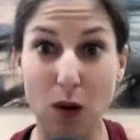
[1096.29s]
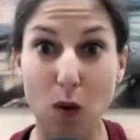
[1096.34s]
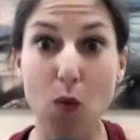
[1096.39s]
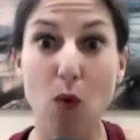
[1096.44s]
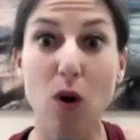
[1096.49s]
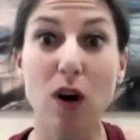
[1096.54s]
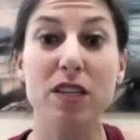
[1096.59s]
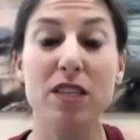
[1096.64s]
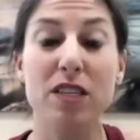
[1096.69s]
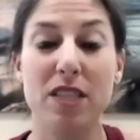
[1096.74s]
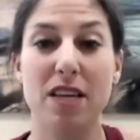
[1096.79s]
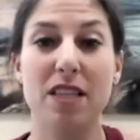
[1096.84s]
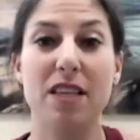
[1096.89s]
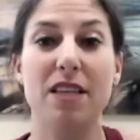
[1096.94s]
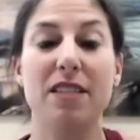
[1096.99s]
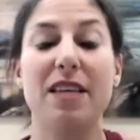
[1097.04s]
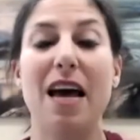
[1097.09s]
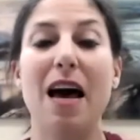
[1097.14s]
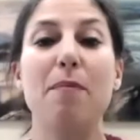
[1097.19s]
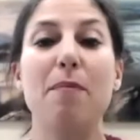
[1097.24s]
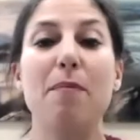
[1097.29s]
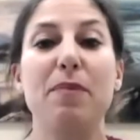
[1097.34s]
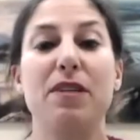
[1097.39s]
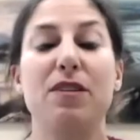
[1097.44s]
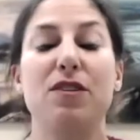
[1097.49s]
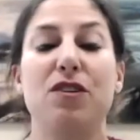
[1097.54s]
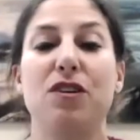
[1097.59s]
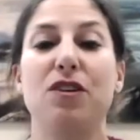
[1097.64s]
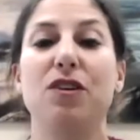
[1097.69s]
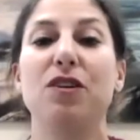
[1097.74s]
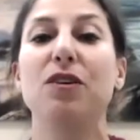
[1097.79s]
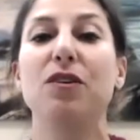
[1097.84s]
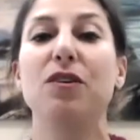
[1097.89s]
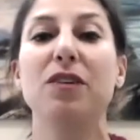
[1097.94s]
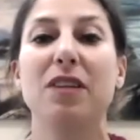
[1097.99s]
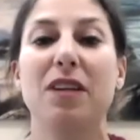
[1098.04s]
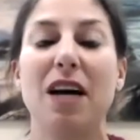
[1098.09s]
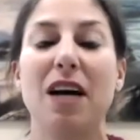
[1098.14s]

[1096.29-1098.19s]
the worst thing that's happened to you